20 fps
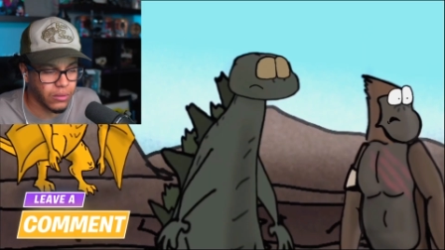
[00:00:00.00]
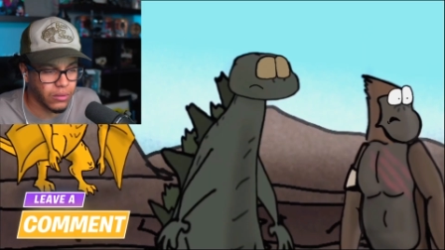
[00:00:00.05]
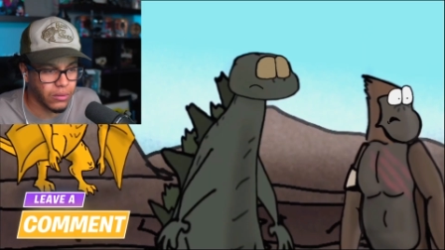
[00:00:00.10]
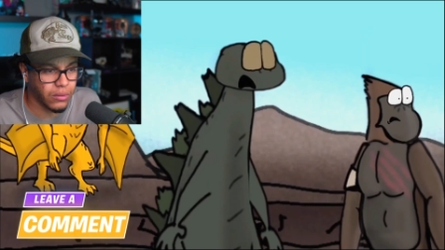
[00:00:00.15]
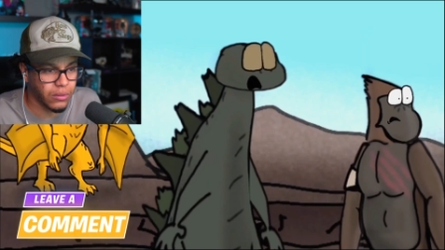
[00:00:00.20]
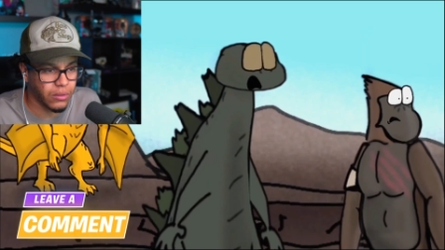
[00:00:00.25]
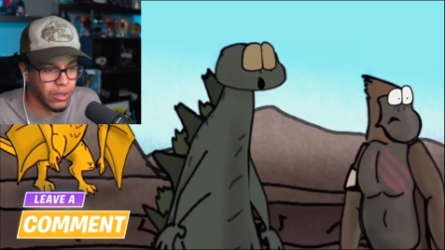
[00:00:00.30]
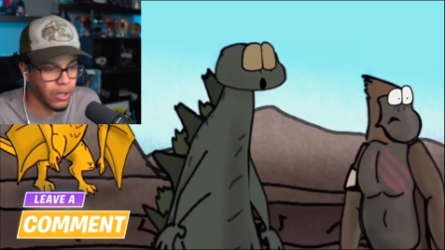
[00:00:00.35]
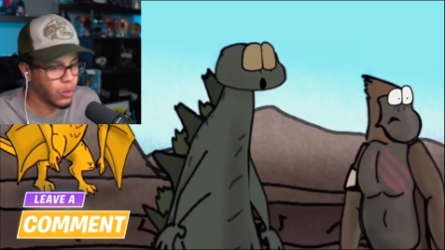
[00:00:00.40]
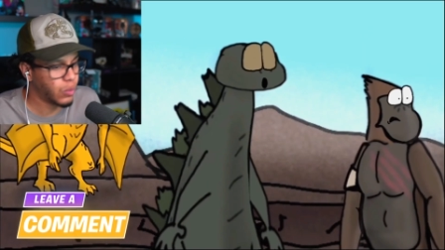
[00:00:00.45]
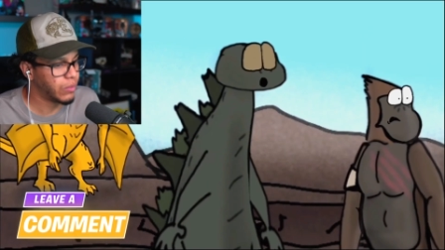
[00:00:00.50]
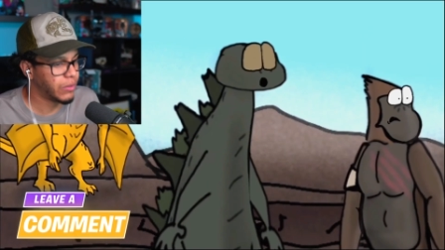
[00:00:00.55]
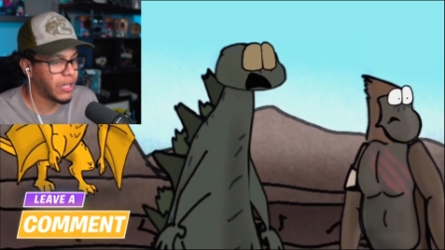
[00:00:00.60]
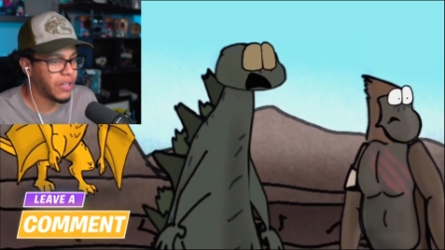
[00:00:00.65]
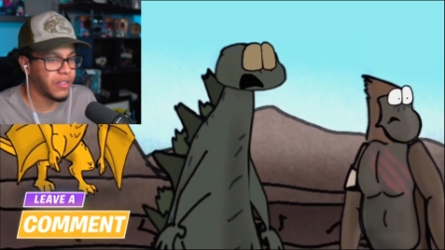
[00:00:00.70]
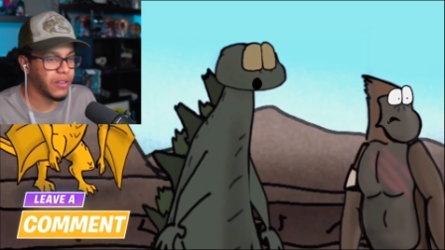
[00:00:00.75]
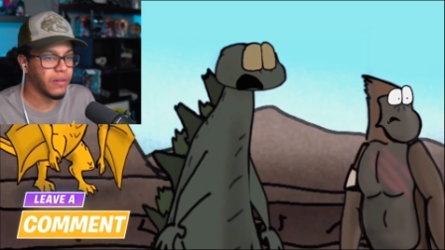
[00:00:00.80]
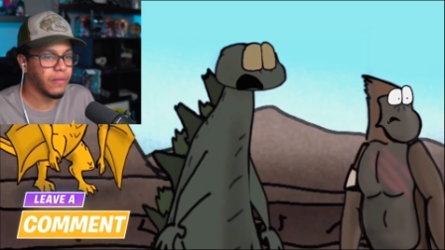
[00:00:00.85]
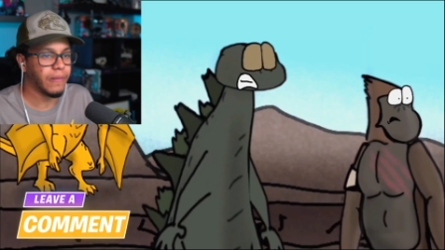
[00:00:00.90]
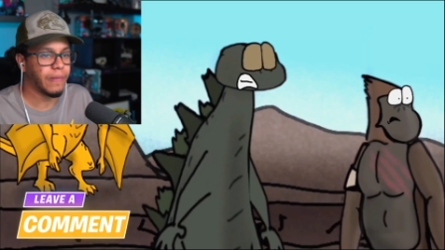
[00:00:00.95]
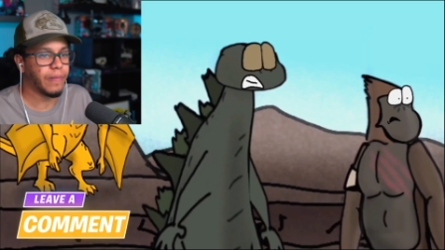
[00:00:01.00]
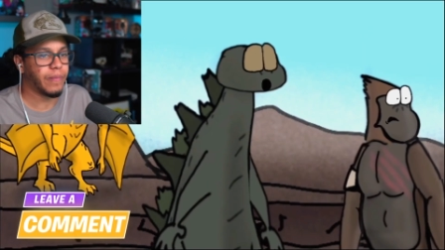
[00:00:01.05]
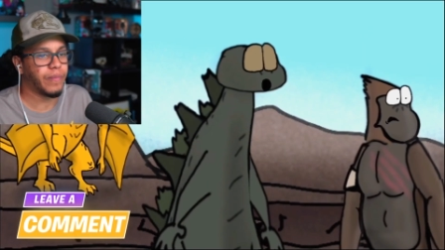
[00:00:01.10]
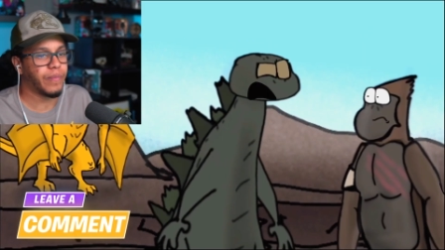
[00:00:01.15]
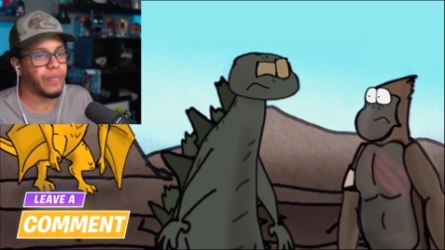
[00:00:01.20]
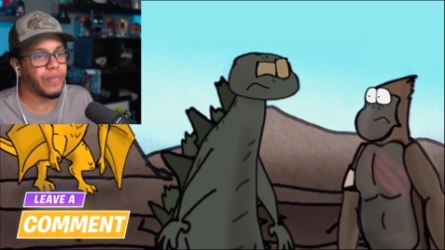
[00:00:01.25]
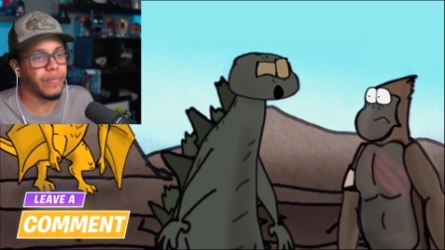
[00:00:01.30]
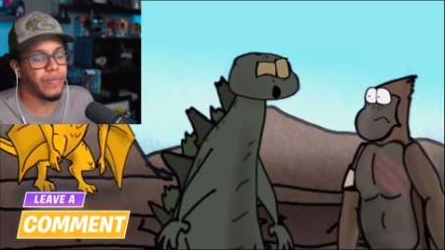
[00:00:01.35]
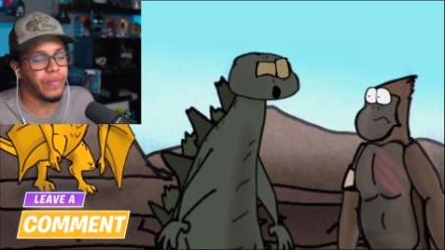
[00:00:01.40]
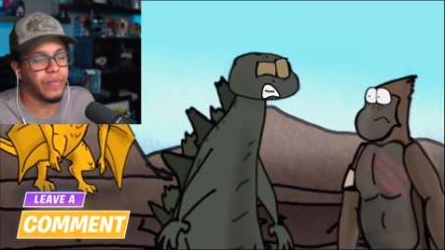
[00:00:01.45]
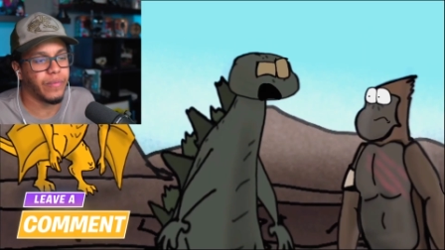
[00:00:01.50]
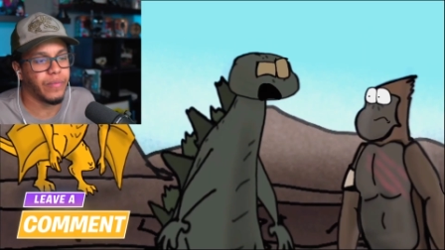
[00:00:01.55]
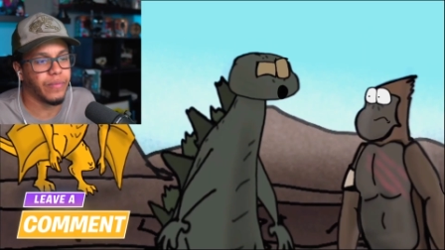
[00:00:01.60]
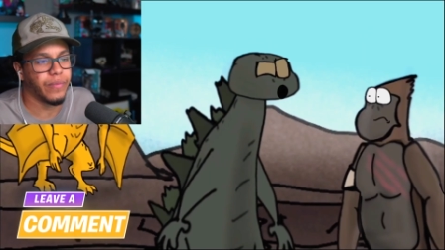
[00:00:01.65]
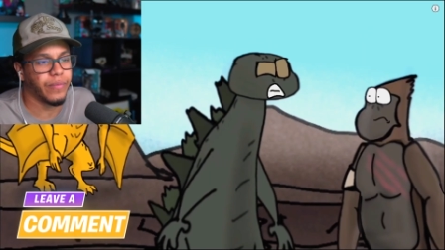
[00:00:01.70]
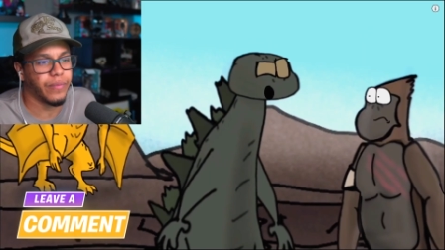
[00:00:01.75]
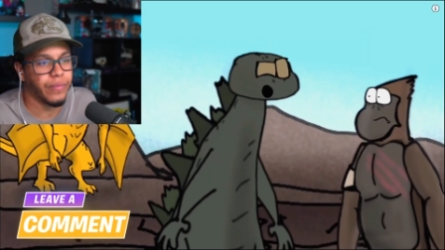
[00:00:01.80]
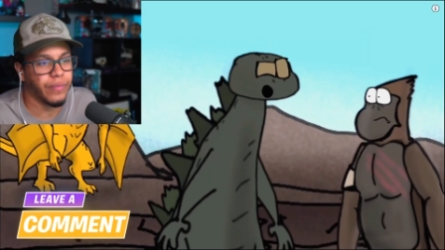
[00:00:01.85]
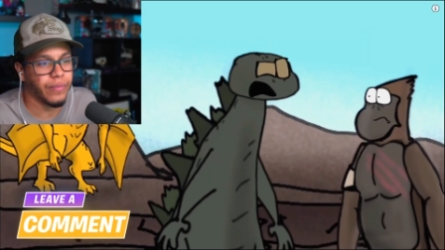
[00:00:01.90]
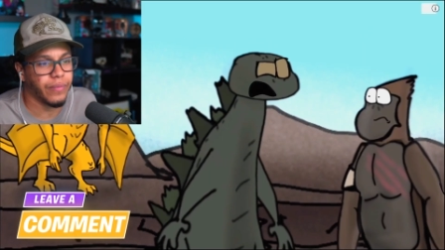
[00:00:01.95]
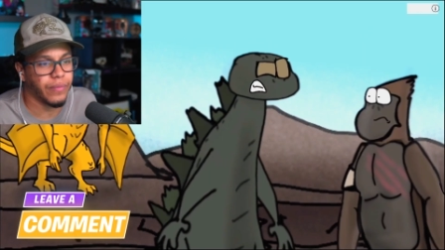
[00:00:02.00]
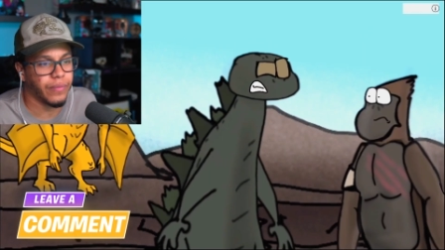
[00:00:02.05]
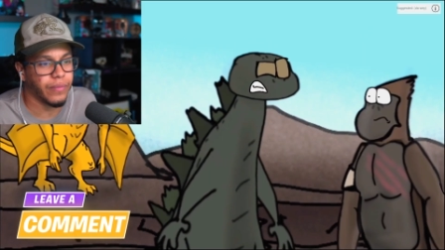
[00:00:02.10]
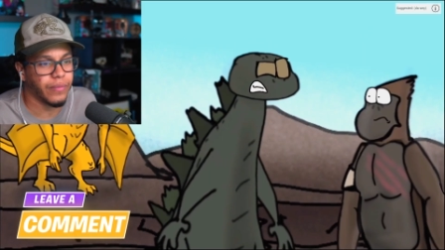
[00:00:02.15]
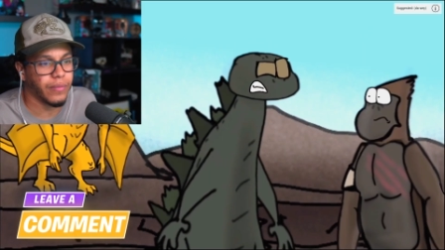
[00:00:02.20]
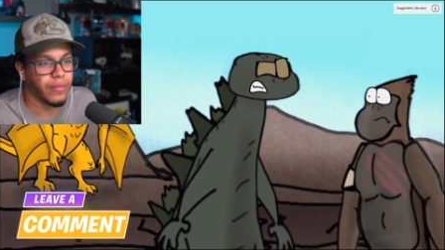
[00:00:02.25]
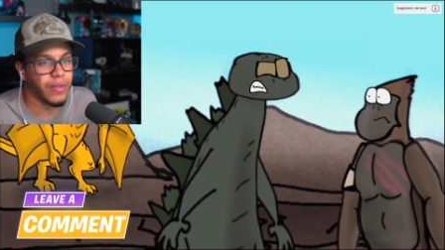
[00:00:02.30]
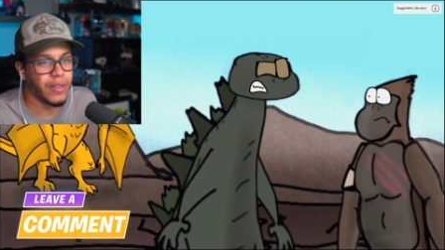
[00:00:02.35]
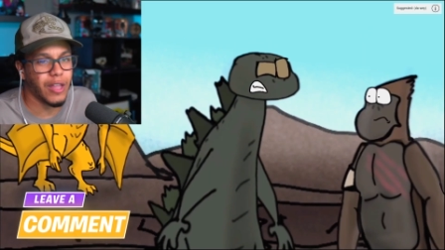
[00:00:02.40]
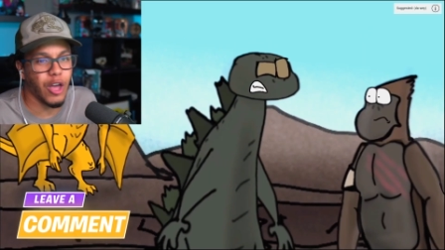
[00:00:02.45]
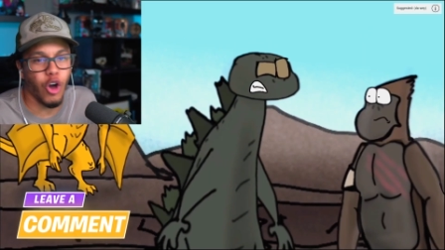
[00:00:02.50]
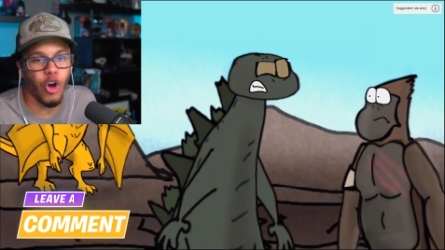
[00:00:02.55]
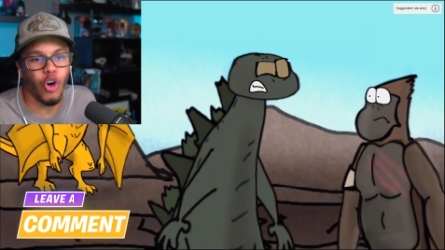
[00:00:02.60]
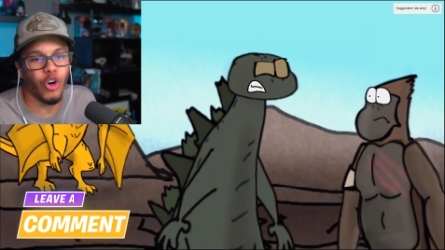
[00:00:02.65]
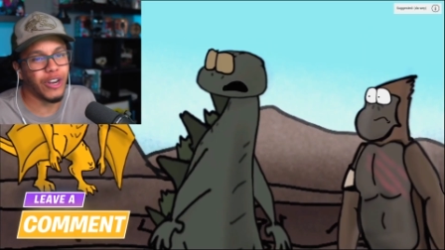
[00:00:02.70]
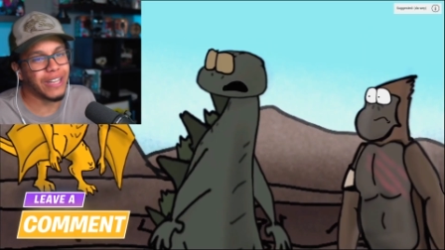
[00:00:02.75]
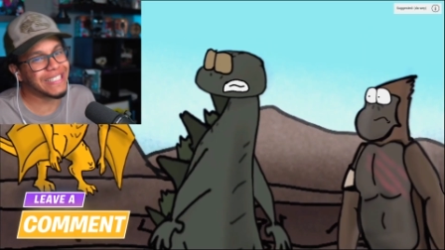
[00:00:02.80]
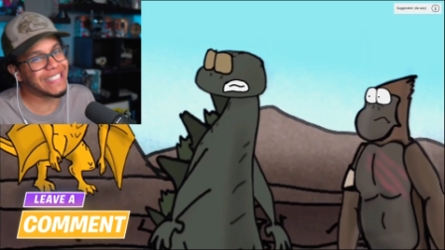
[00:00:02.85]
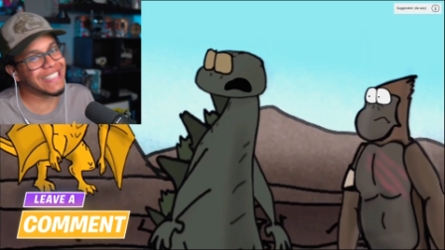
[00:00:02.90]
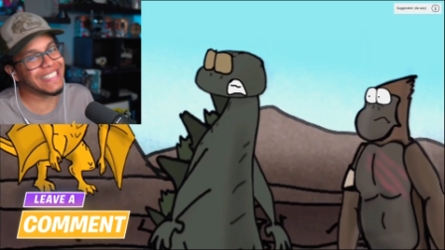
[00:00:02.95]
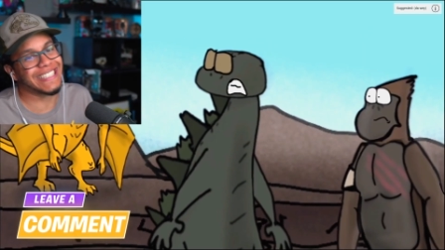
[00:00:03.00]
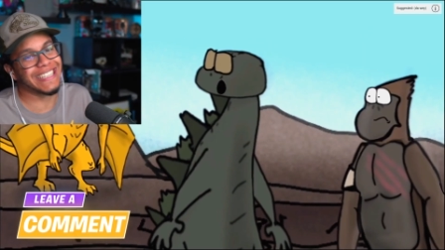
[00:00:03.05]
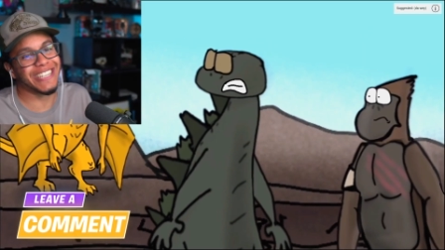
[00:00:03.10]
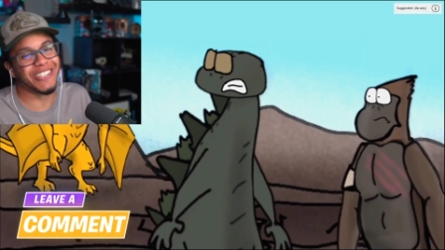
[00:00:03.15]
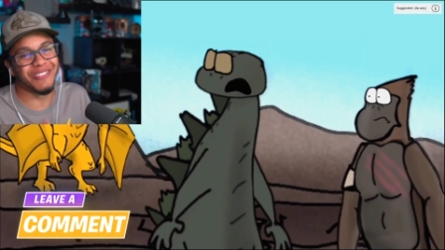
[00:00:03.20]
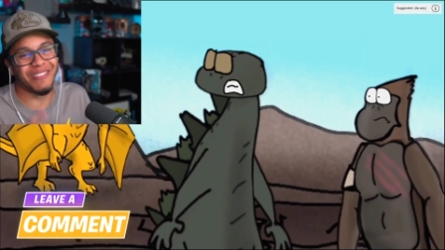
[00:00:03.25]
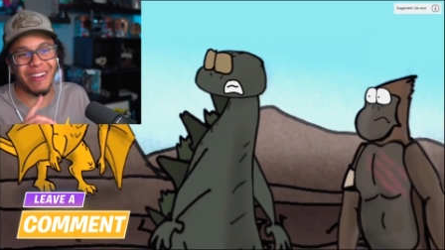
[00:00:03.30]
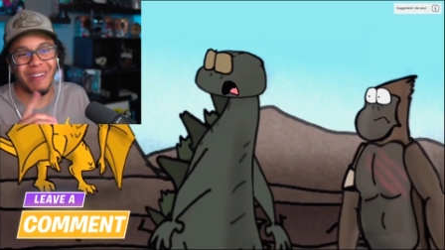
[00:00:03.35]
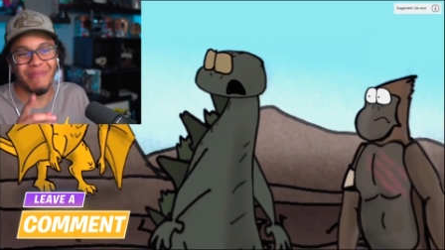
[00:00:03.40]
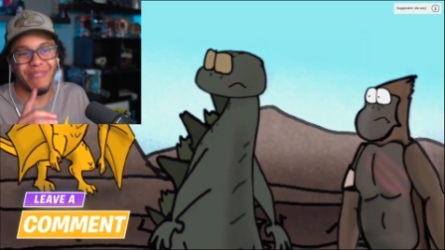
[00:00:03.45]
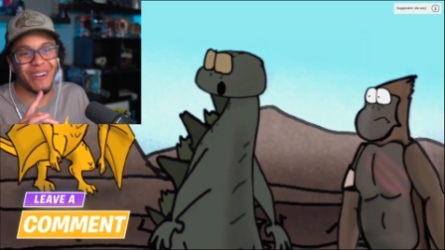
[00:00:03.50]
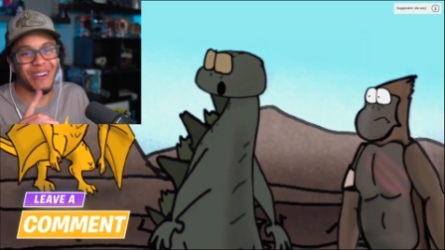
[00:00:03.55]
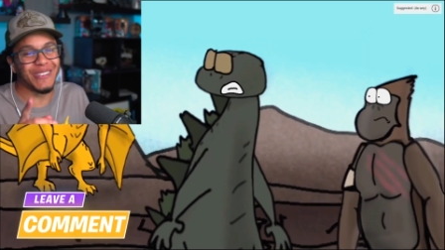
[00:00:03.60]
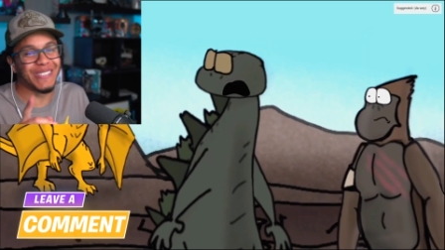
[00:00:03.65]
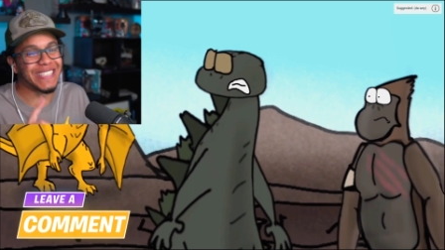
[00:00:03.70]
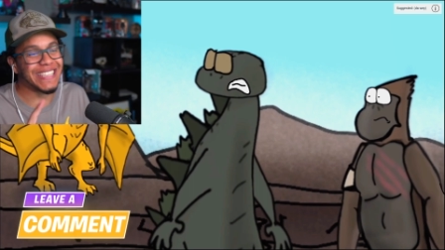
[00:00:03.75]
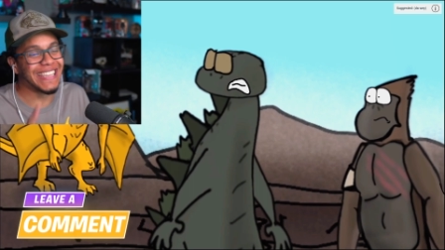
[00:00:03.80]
Nope, oh, nothing. Oh, we're in Tremors, aren't we? No, this isn't Tremors.